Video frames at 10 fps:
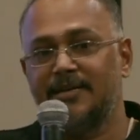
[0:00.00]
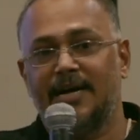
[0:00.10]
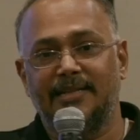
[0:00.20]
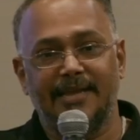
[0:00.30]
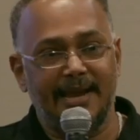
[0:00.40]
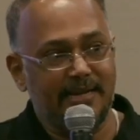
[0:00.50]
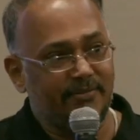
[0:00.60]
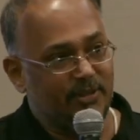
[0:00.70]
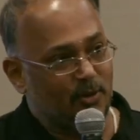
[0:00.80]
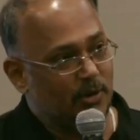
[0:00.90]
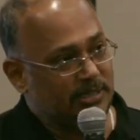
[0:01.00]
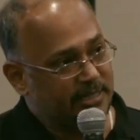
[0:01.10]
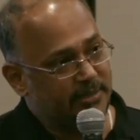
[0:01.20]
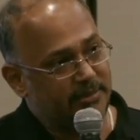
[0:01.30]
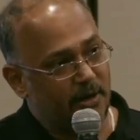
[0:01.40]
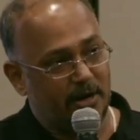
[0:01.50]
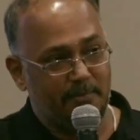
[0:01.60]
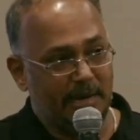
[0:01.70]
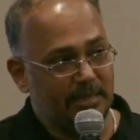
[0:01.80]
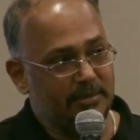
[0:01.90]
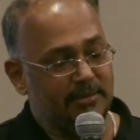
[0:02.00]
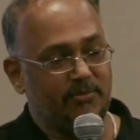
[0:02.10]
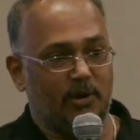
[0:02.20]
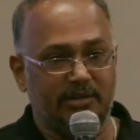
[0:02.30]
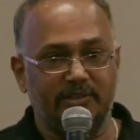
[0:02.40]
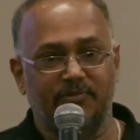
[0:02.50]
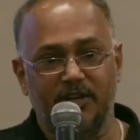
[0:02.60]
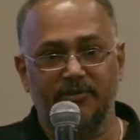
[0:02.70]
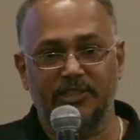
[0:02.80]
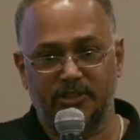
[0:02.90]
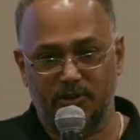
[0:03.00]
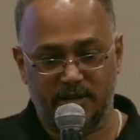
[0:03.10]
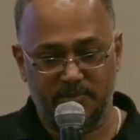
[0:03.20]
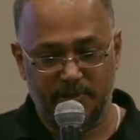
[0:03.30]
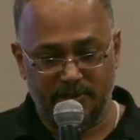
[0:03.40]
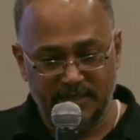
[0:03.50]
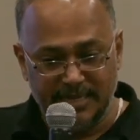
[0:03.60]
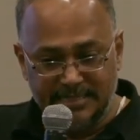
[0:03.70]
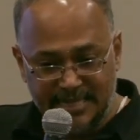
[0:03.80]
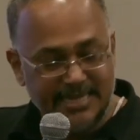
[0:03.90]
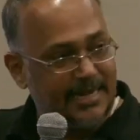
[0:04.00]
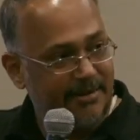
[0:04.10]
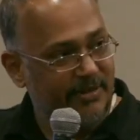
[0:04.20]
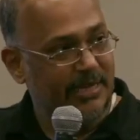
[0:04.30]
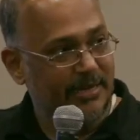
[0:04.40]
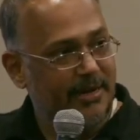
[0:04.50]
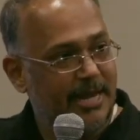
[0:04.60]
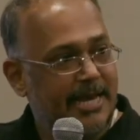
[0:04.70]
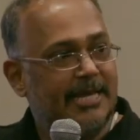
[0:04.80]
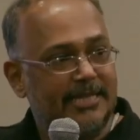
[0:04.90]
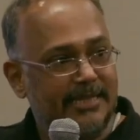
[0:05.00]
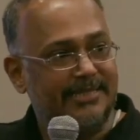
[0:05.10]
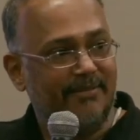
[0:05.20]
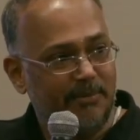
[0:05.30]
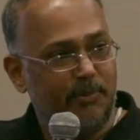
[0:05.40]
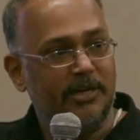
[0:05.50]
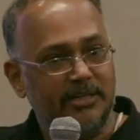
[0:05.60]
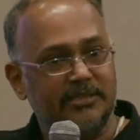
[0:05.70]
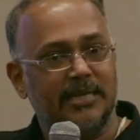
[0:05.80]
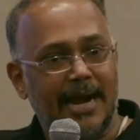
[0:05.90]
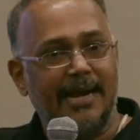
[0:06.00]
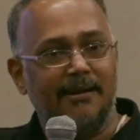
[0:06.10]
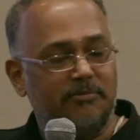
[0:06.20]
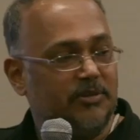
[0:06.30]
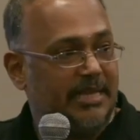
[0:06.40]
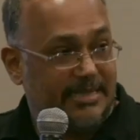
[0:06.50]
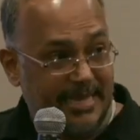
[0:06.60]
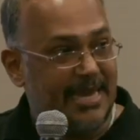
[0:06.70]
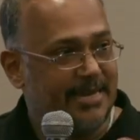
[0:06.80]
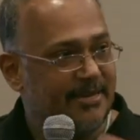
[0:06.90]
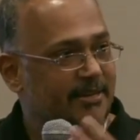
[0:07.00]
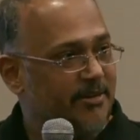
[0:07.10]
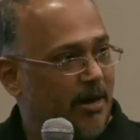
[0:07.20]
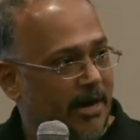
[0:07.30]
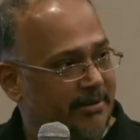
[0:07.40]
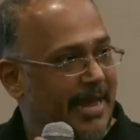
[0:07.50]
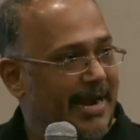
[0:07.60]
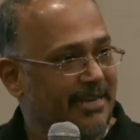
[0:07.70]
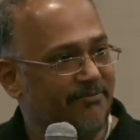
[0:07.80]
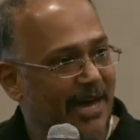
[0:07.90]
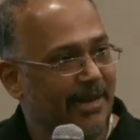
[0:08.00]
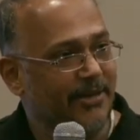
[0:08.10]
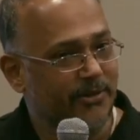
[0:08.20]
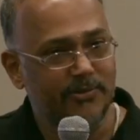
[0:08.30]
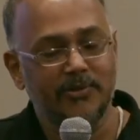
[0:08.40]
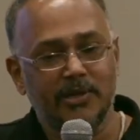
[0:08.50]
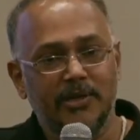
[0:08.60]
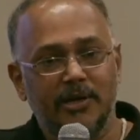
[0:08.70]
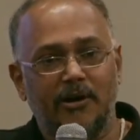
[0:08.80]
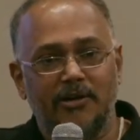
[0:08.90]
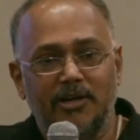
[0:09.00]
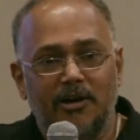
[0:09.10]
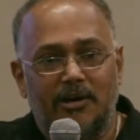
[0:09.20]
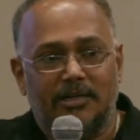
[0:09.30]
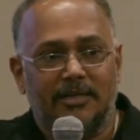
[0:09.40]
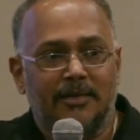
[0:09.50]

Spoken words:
at the end of the quarter or a month, whatever the frequency that you agree upon, and see that whether the developer is, they think, are they adding value or not.